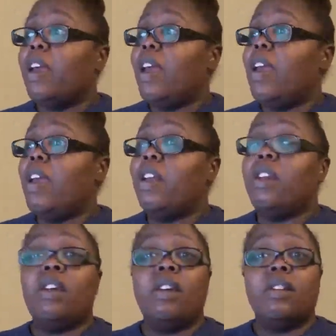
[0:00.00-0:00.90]

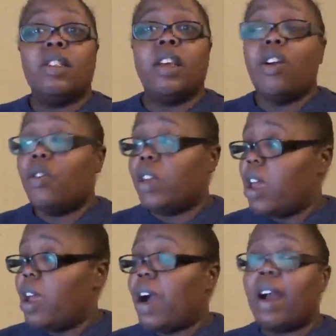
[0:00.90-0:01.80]
and say,
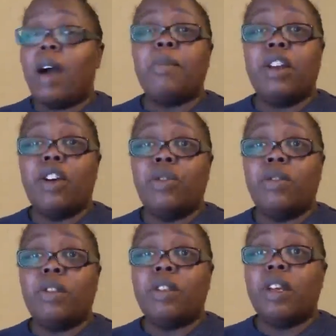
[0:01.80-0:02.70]
okay, I got my
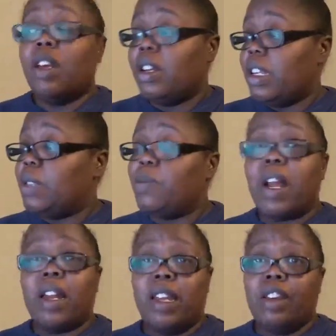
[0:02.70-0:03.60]
notes, this is
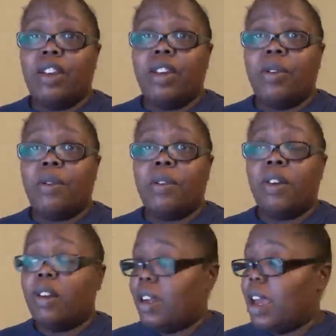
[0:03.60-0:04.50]
what I need to do,
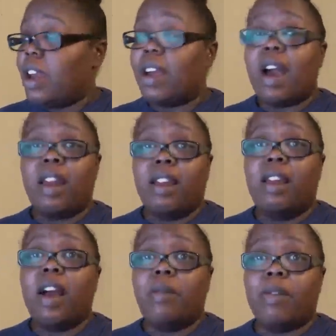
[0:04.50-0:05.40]
now I got it,
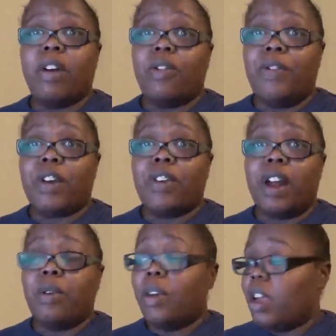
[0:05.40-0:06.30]
I'm going to figure it
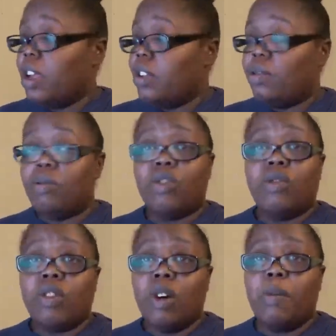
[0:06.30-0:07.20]
out.
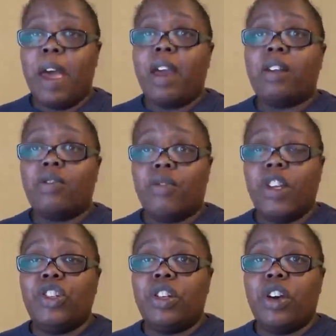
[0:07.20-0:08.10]
Go back,
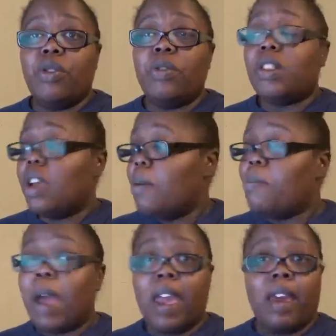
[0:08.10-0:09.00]
read your notes,
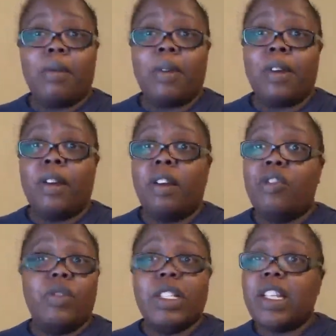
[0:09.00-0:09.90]
bam,
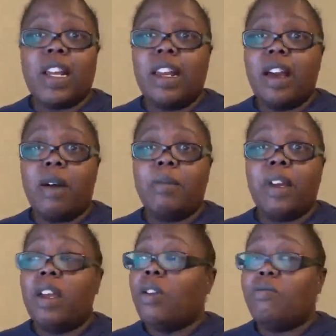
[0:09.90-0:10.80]
you just set it up,
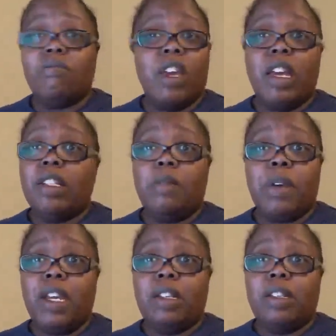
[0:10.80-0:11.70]
easy
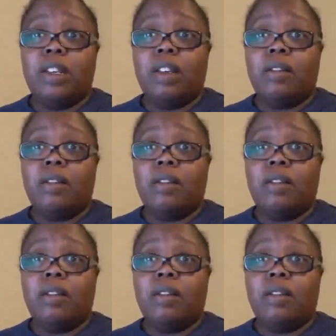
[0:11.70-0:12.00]
peasy.